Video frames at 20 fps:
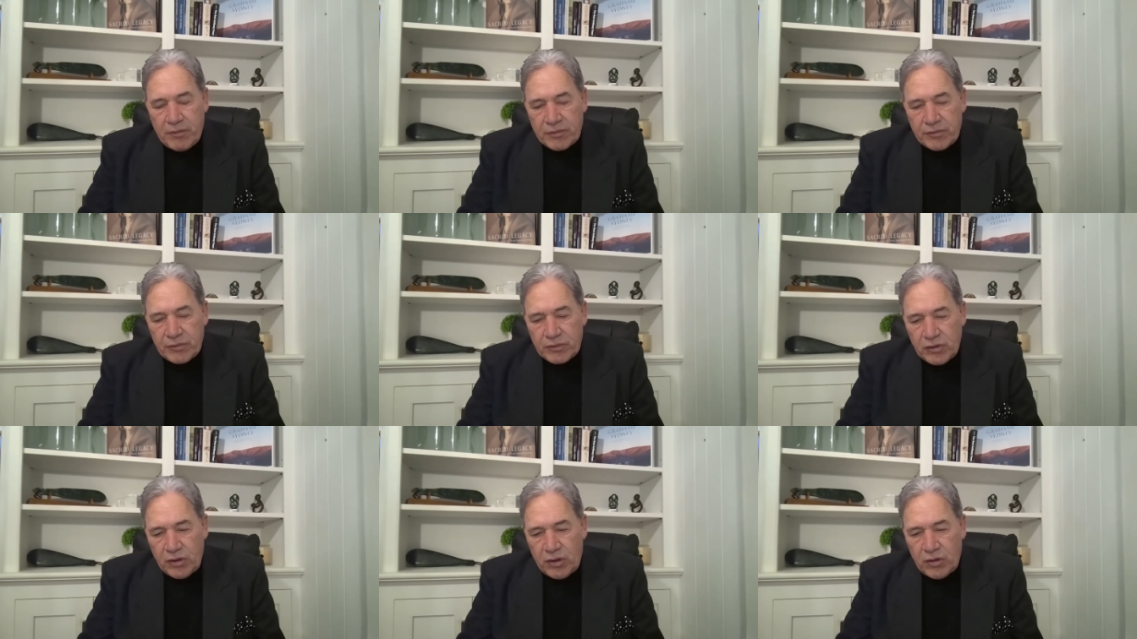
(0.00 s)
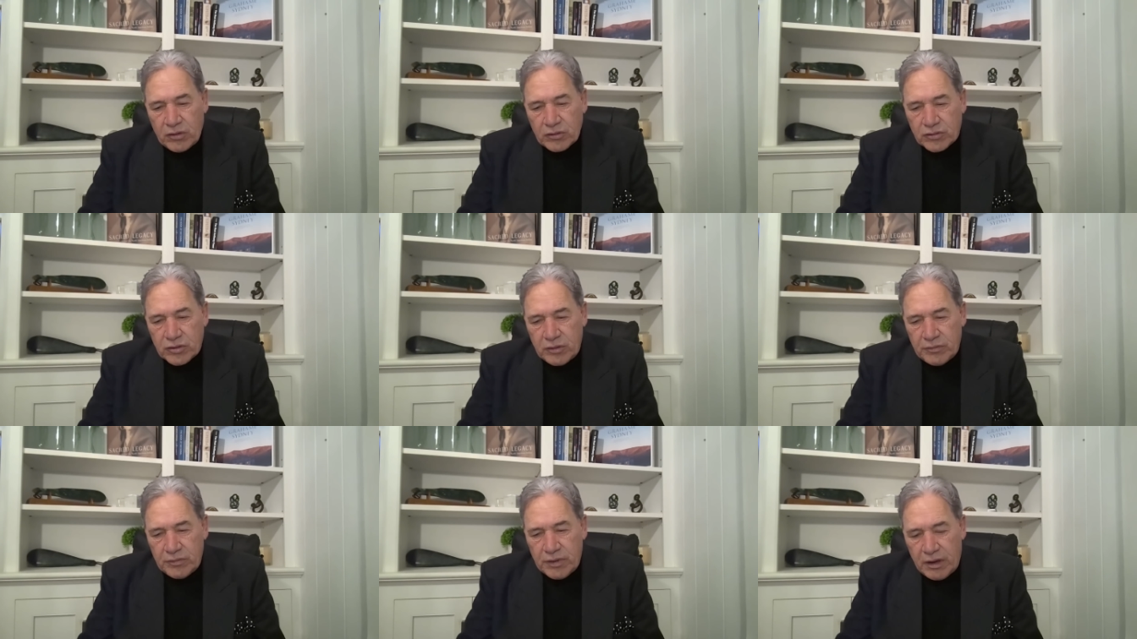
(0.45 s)
from a
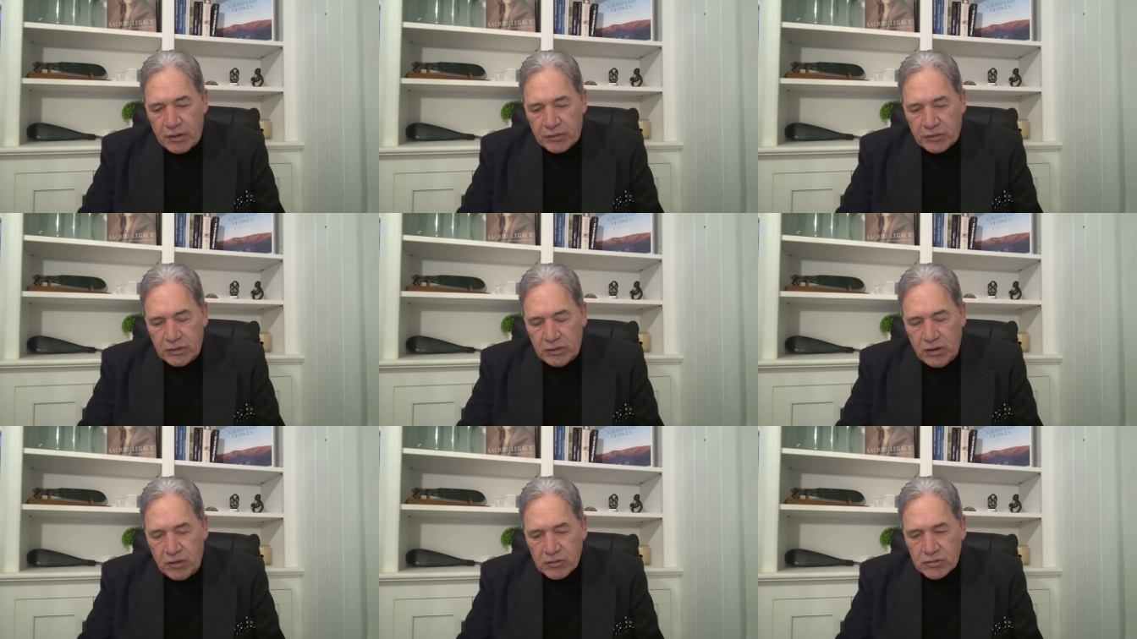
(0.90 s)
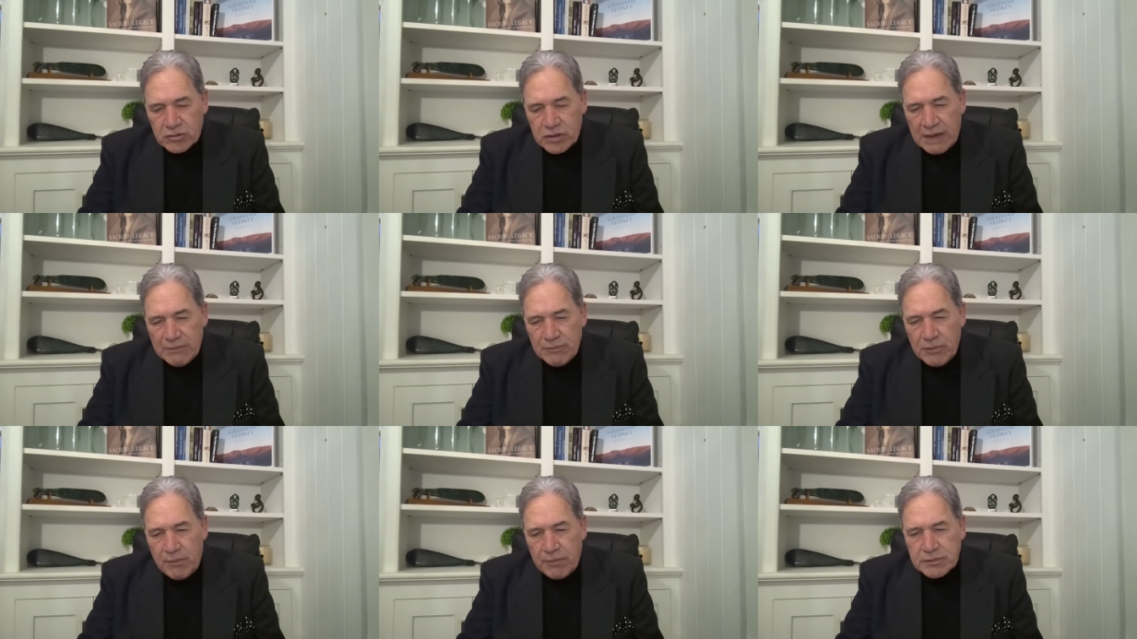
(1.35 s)
long time, a long
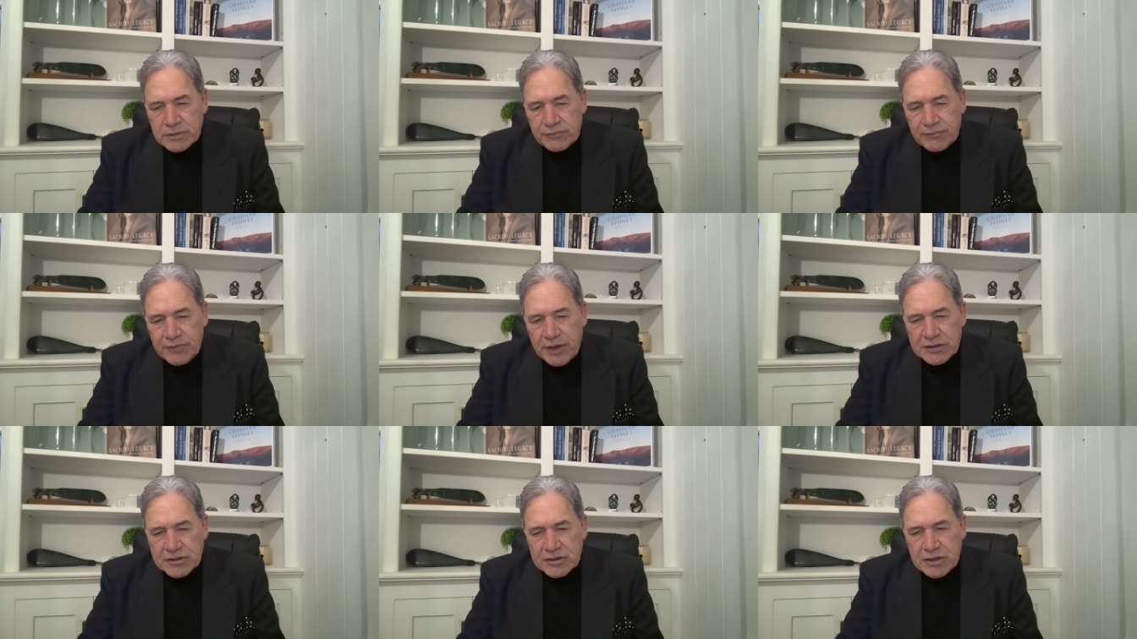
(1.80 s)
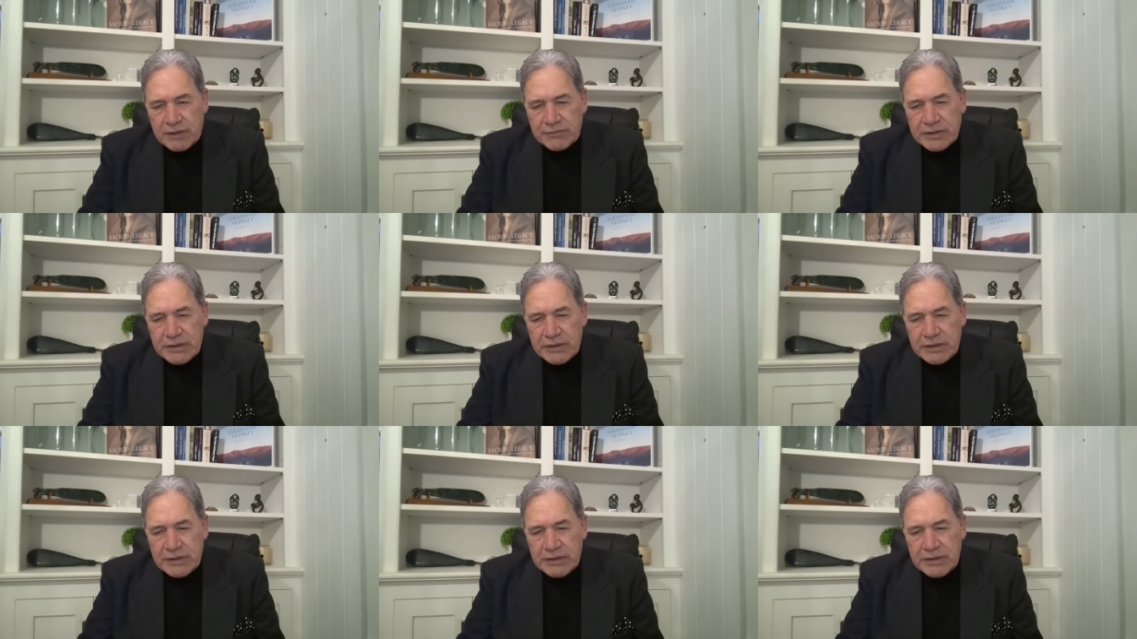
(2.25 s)
time observation.